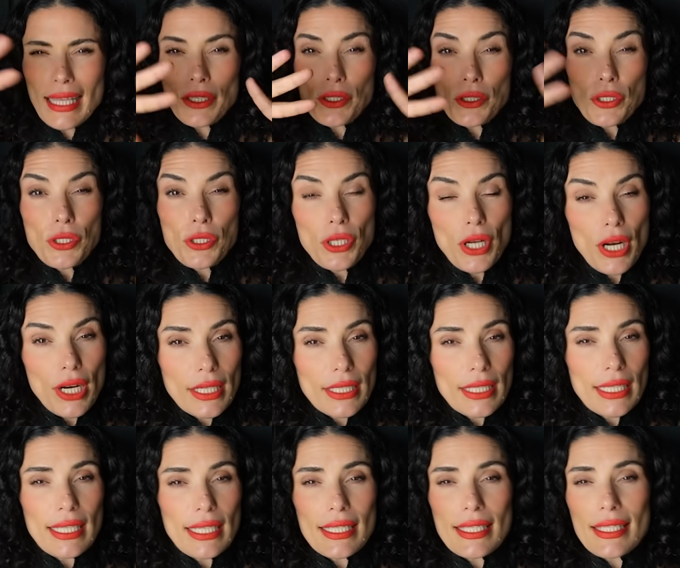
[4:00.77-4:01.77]
There's
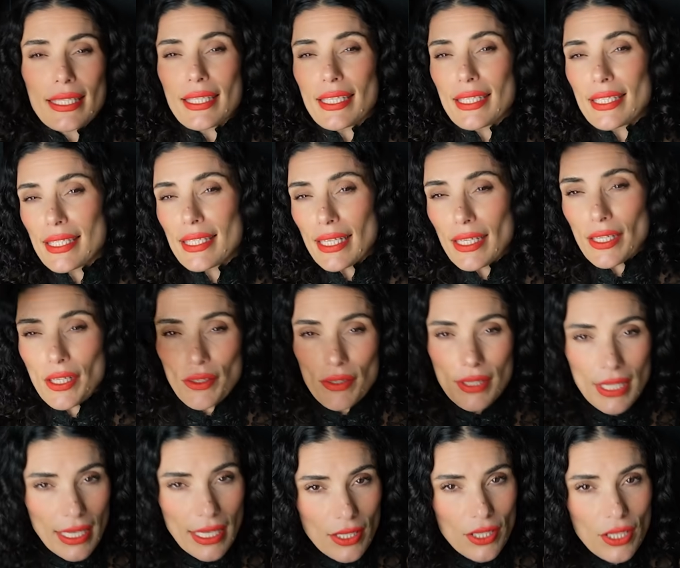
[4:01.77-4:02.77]
darkness. The seed
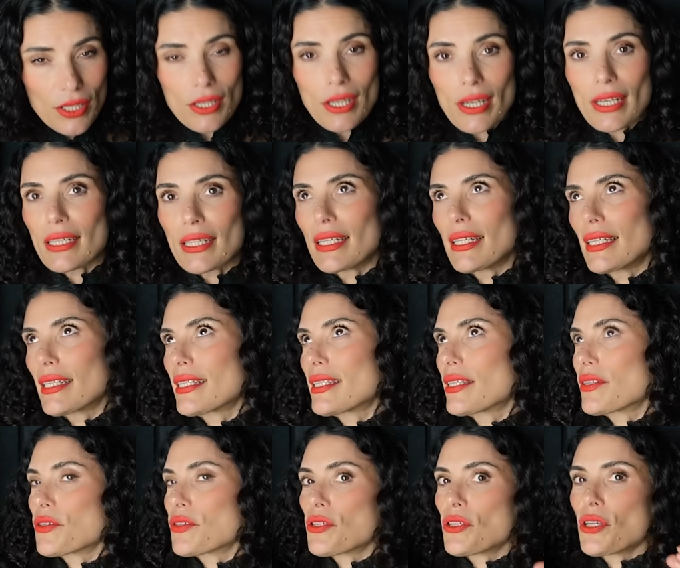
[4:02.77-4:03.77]
goes into darkness.
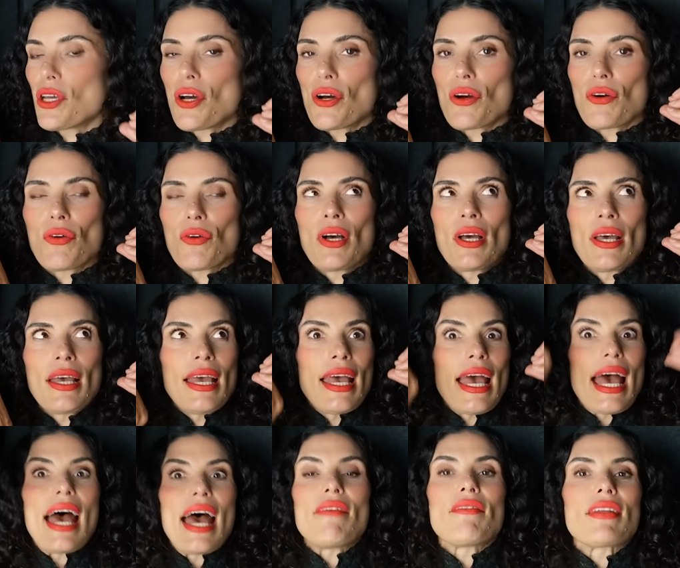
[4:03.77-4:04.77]
There's no
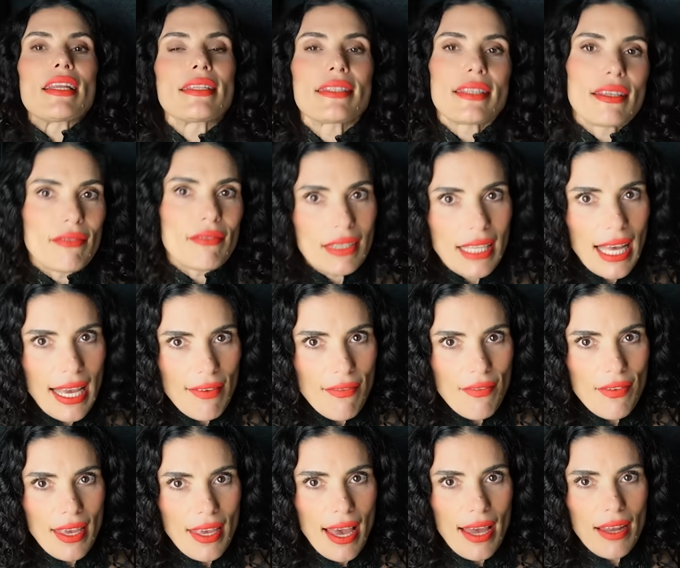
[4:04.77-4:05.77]
evidence of
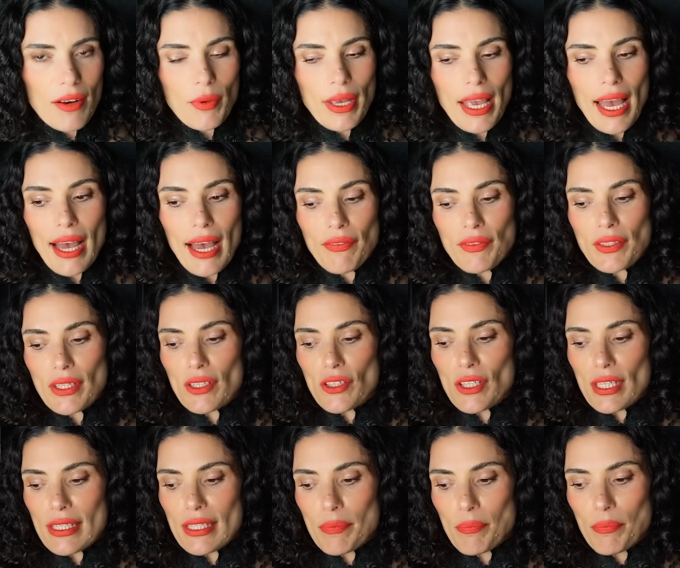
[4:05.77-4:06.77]
life yet. We have to
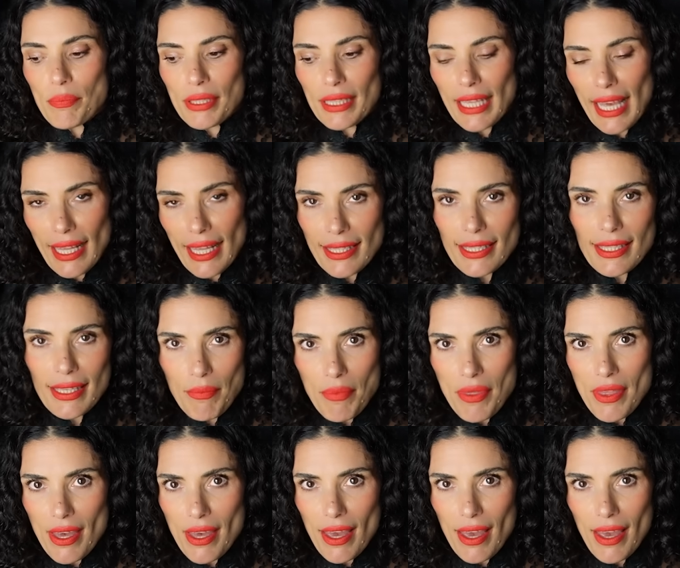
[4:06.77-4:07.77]
just plant
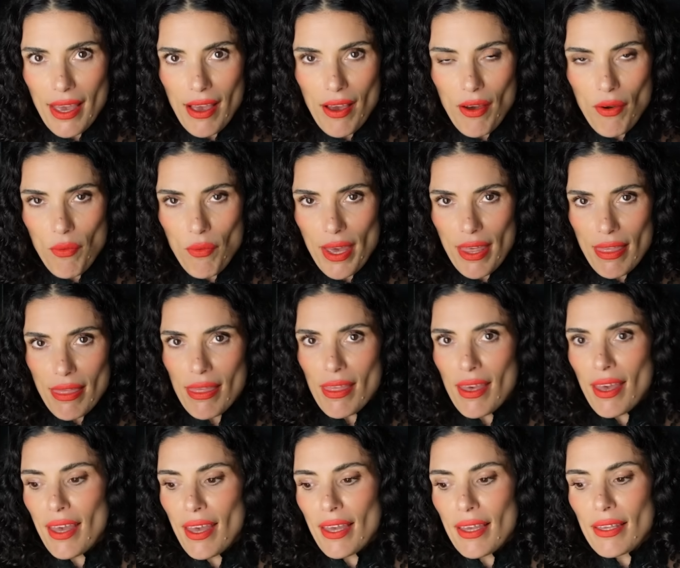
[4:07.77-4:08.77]
something with
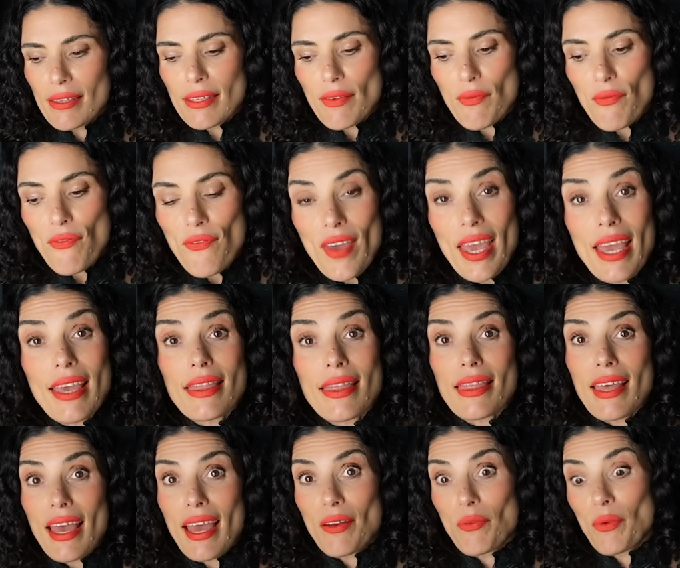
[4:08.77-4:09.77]
some
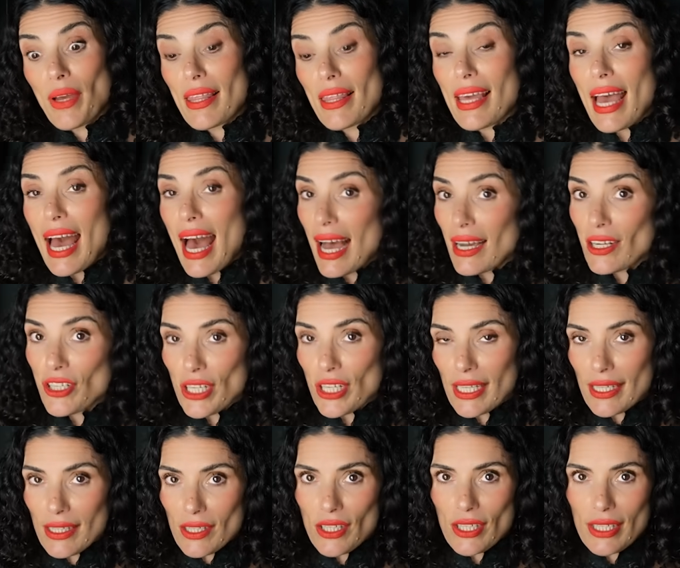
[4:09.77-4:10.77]
faith and with
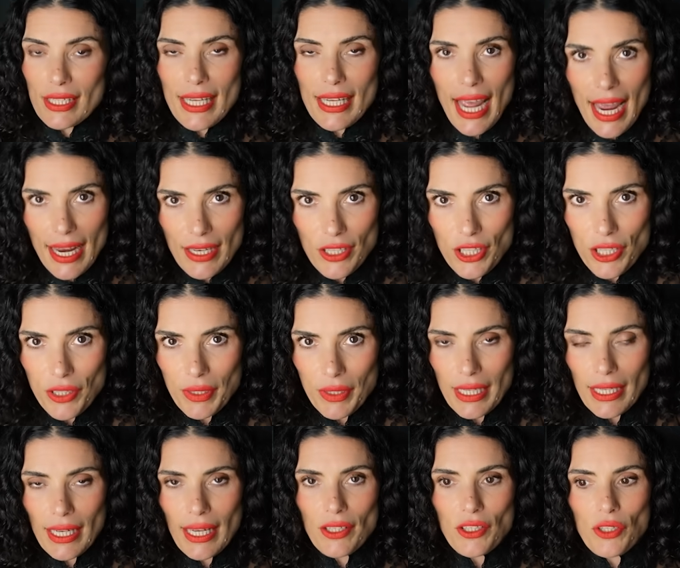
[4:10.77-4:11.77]
action to tend to
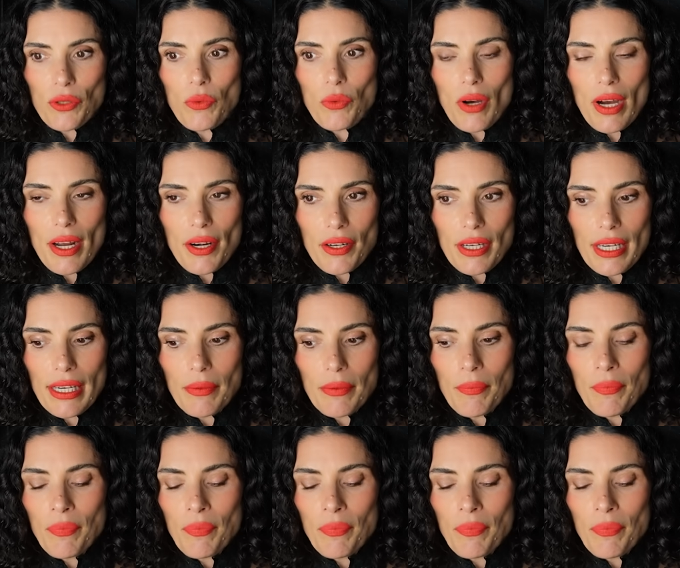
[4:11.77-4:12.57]
it and to water it.